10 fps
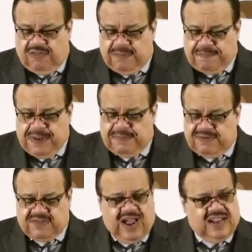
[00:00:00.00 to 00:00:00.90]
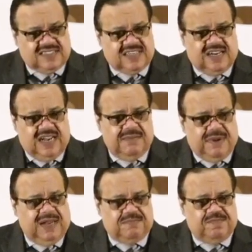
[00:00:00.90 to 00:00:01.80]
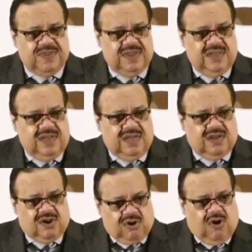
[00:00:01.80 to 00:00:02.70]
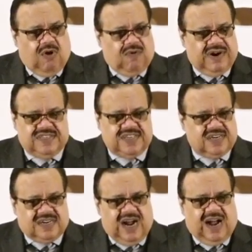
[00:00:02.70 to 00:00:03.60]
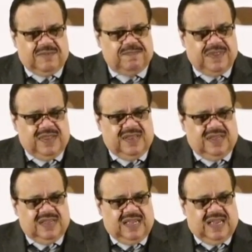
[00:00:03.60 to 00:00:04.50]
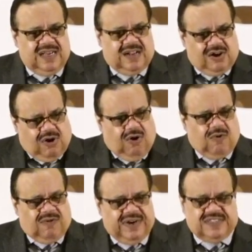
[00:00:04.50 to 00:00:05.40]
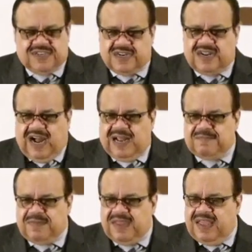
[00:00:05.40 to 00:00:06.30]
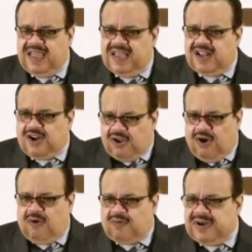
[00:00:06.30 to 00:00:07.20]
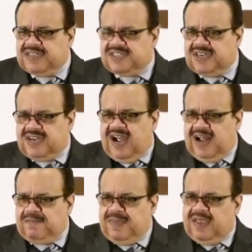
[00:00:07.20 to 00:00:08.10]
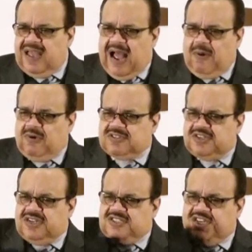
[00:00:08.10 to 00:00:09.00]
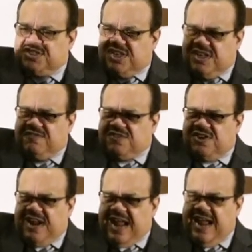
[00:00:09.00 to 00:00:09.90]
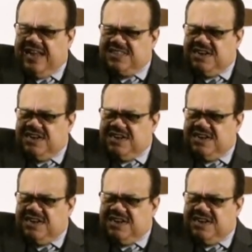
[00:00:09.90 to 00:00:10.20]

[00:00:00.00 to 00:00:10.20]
the people of God said, Amen. amen. Glory to God. Glory to God. Glory to God. I want you to just lift your hands,